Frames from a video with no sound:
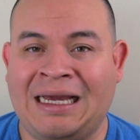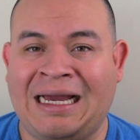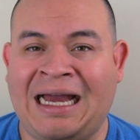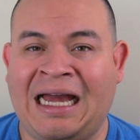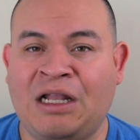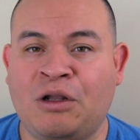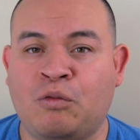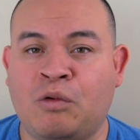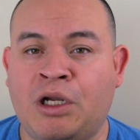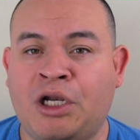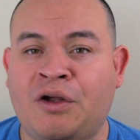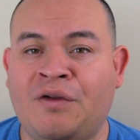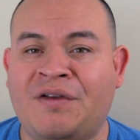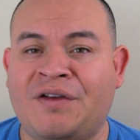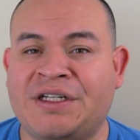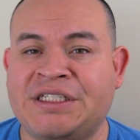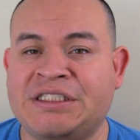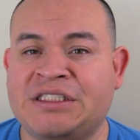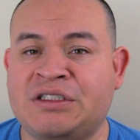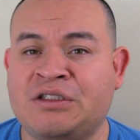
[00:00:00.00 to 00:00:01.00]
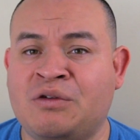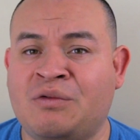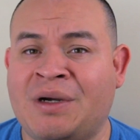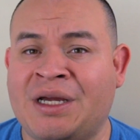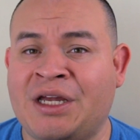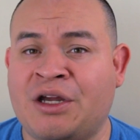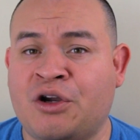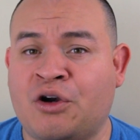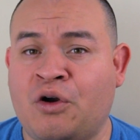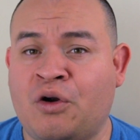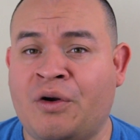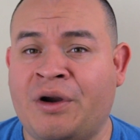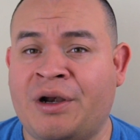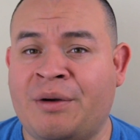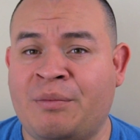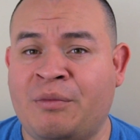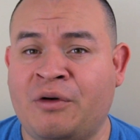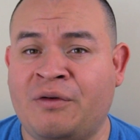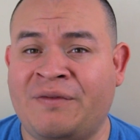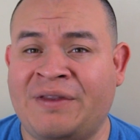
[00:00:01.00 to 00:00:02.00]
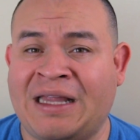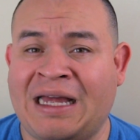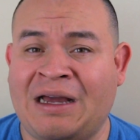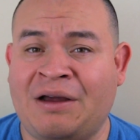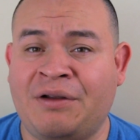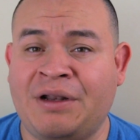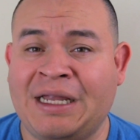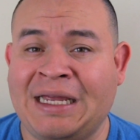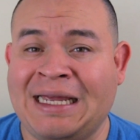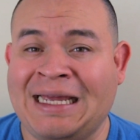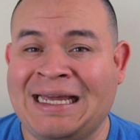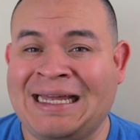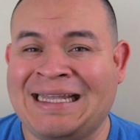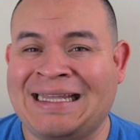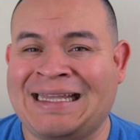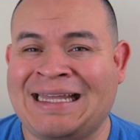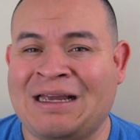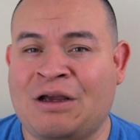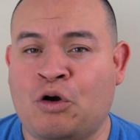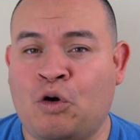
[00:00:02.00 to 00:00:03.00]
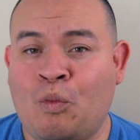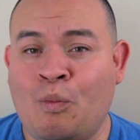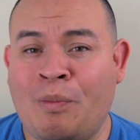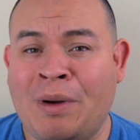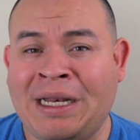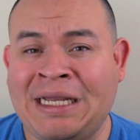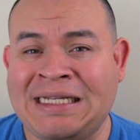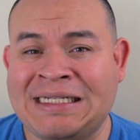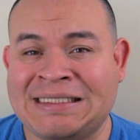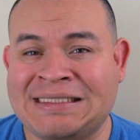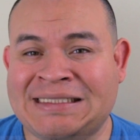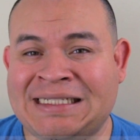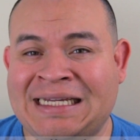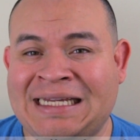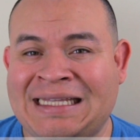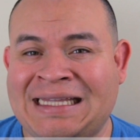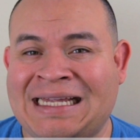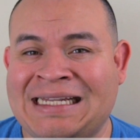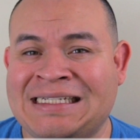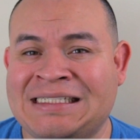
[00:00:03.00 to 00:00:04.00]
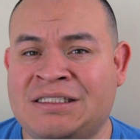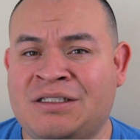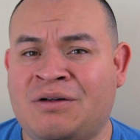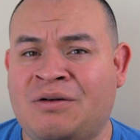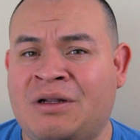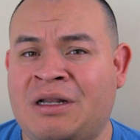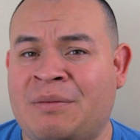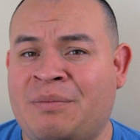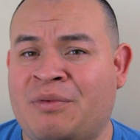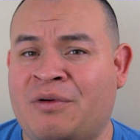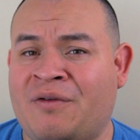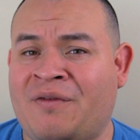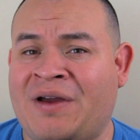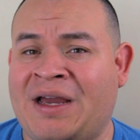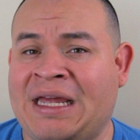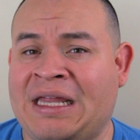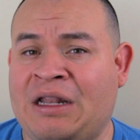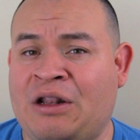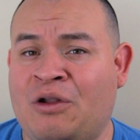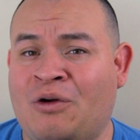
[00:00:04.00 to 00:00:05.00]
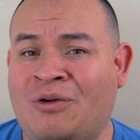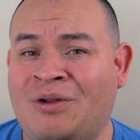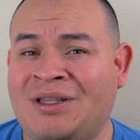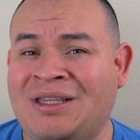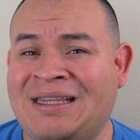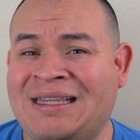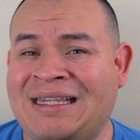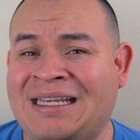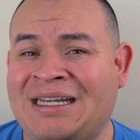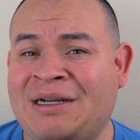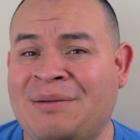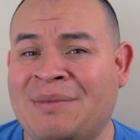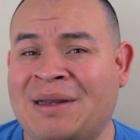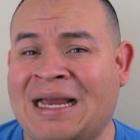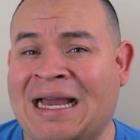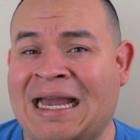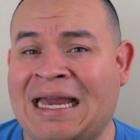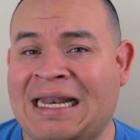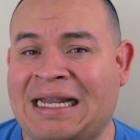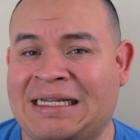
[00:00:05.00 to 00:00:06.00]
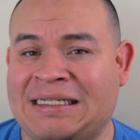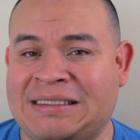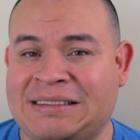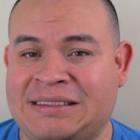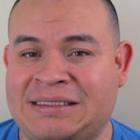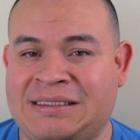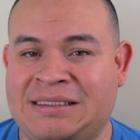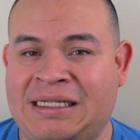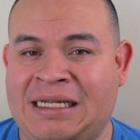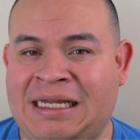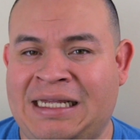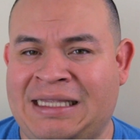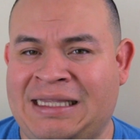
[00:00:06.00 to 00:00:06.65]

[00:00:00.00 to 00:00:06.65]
And one of the reasons why KROGER moved down, the company said that it's not going to provide long-term guidance.